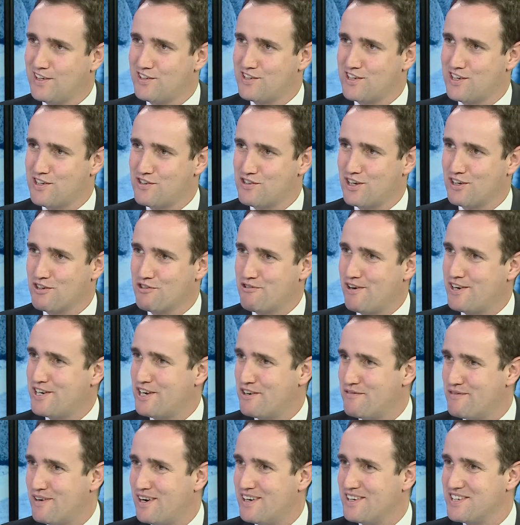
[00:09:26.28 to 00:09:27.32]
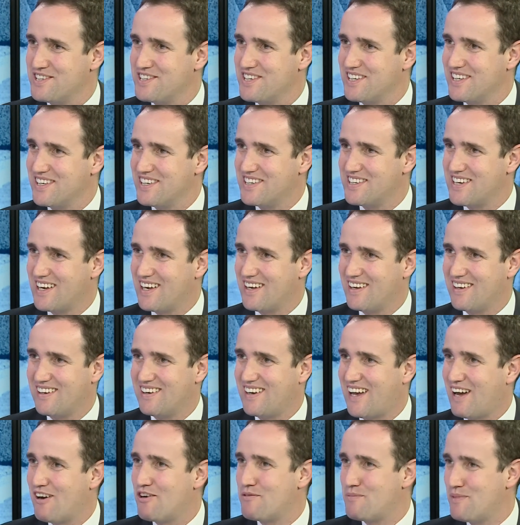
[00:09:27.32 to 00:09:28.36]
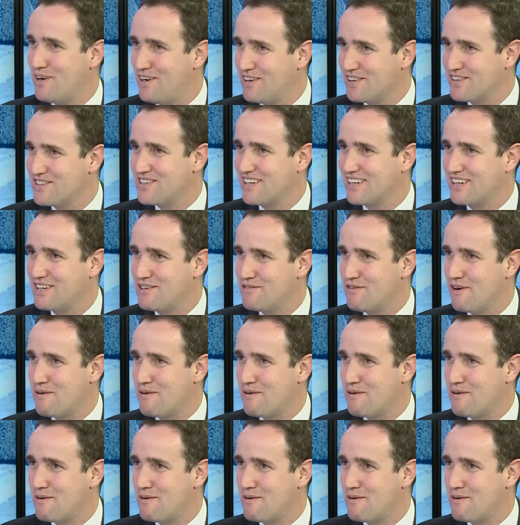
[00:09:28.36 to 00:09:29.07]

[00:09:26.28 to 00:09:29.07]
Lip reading: sounds like great advice. And Howard Marks, thank you very